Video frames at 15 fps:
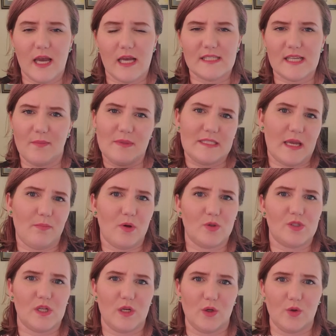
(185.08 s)
I
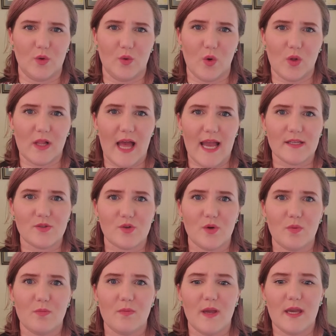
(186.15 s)
posted in Google
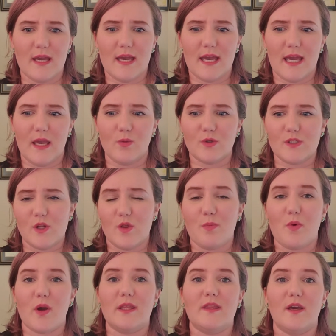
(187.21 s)
Classroom. It was to the
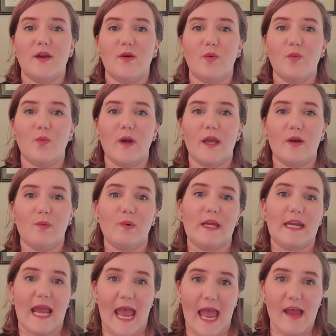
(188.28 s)
point that when
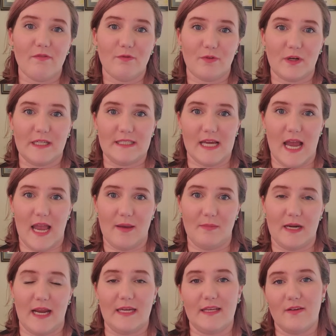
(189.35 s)
we'd have free time
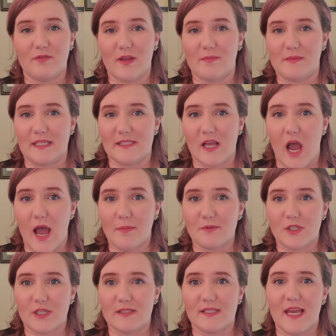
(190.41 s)
and I'd give them these
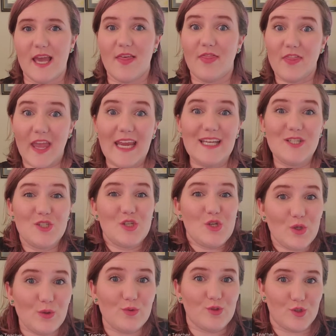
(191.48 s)
options, they'd
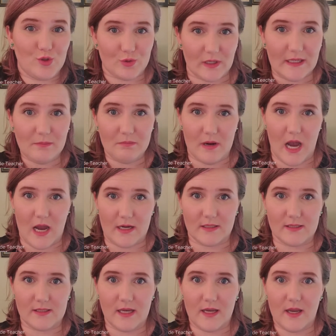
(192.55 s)
choose
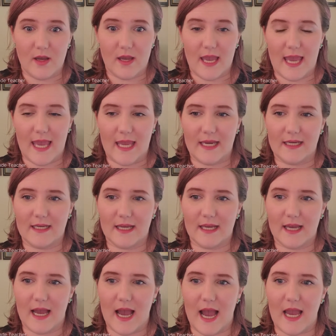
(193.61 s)
DreamBox. And
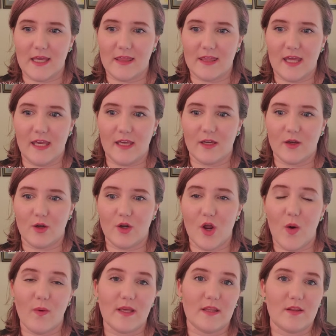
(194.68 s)
I think
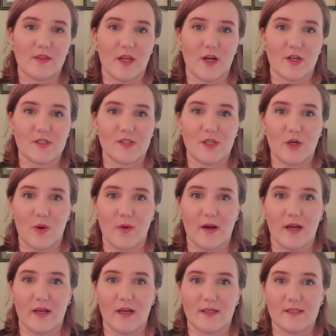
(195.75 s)
knowing that there's,
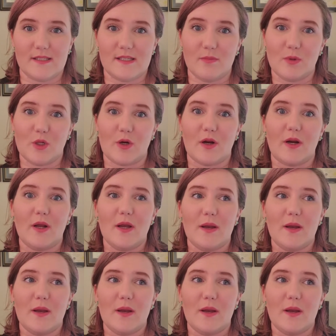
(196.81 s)
a similar